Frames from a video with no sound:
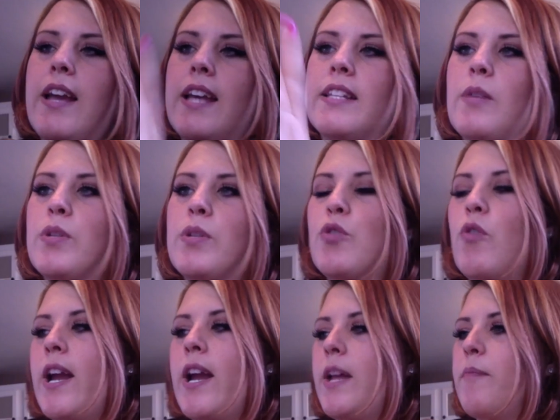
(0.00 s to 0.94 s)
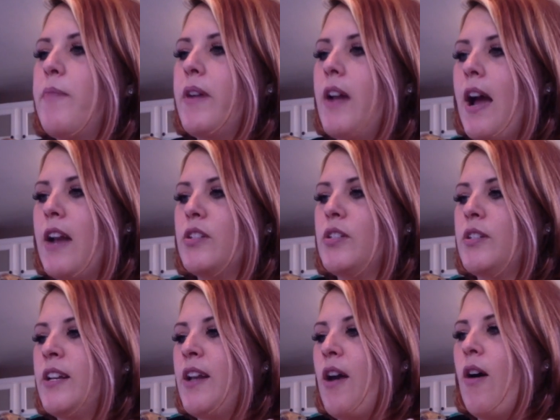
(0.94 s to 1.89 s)
guess it was granted, but I just,
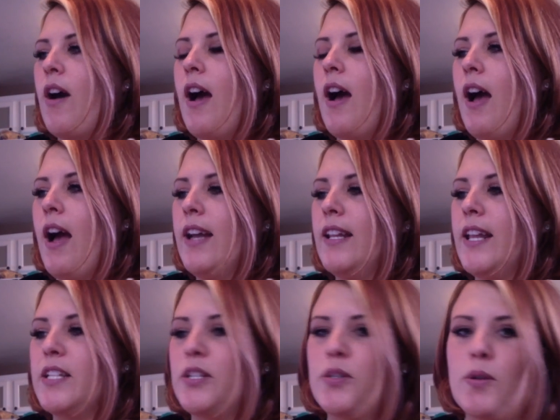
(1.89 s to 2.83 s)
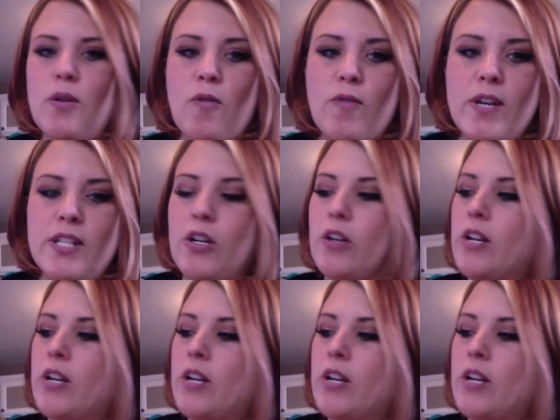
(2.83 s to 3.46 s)
I like to do a little research,